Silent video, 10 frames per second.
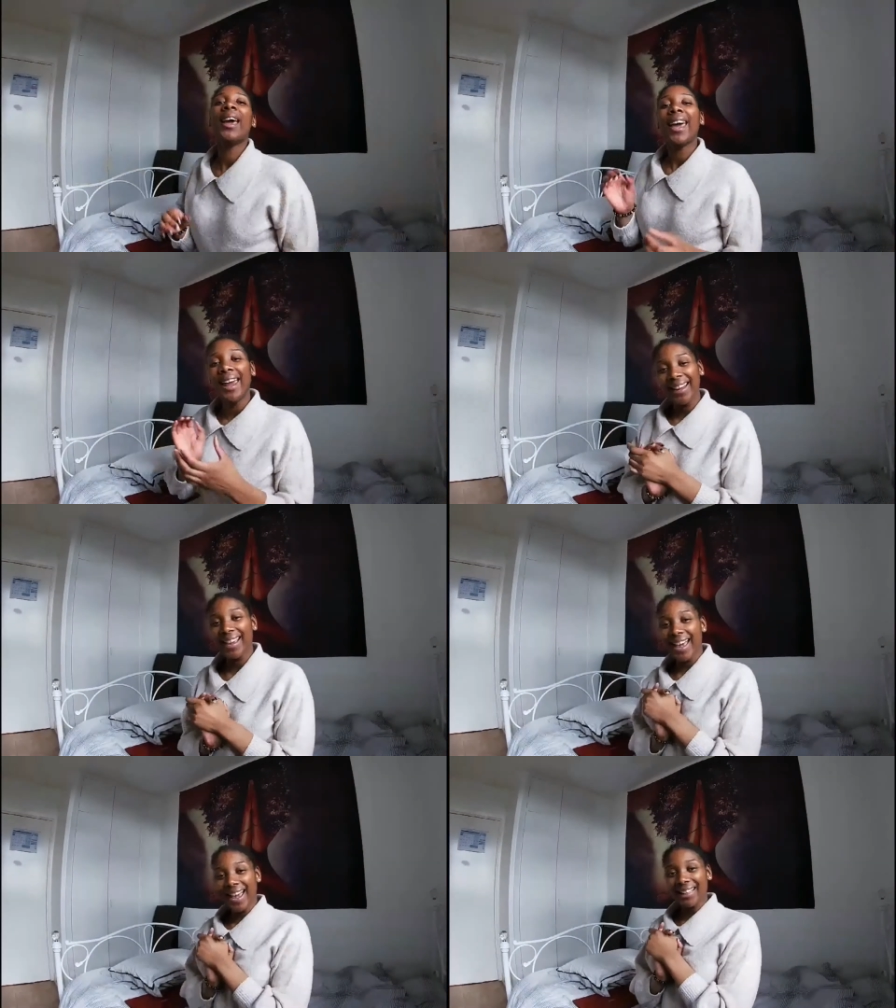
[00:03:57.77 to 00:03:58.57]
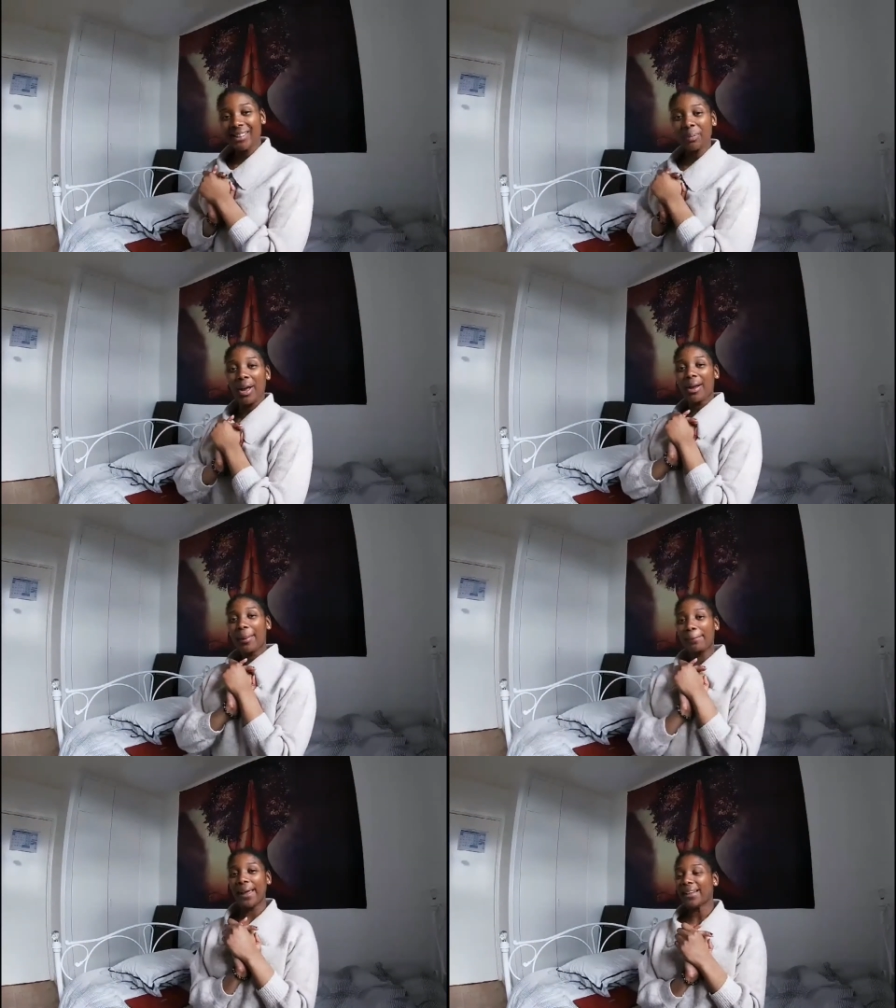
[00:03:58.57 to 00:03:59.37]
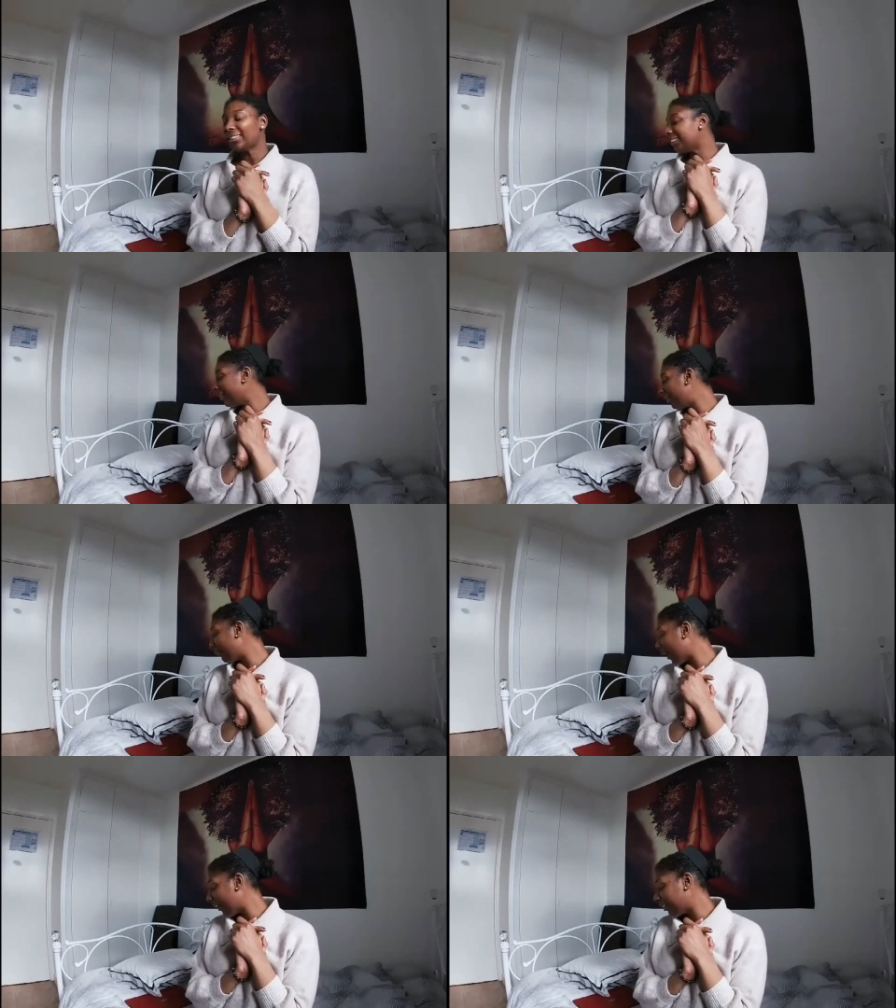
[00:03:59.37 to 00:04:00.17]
Hey guys, welcome back to my